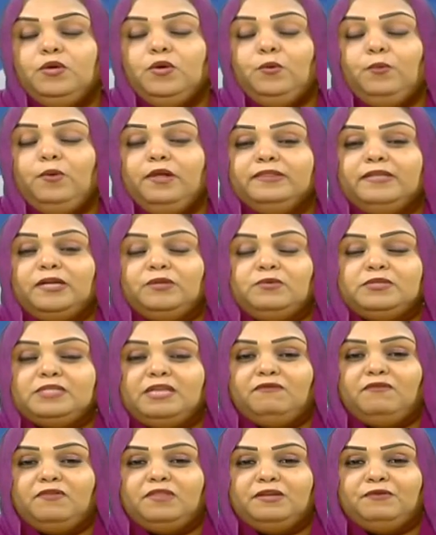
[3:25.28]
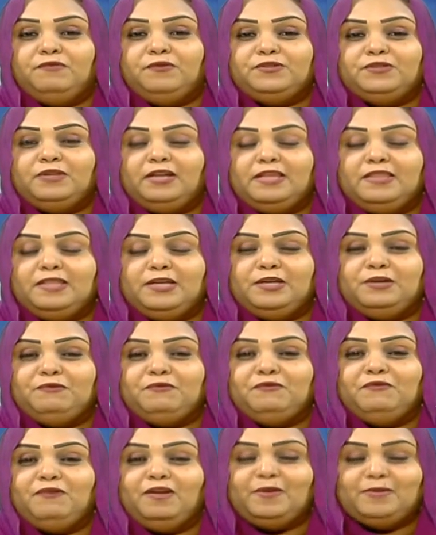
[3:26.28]
Well, that was everything for tonight. Thank you for
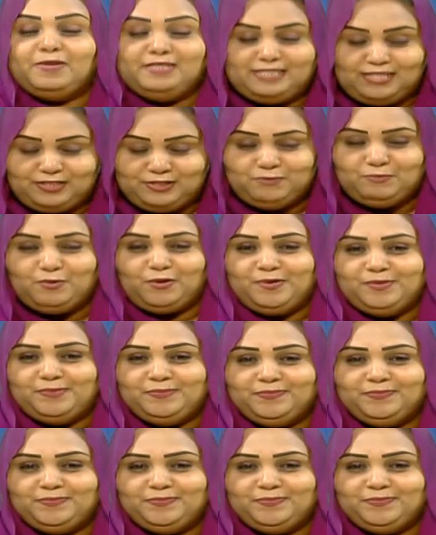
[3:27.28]
following. See you tomorrow.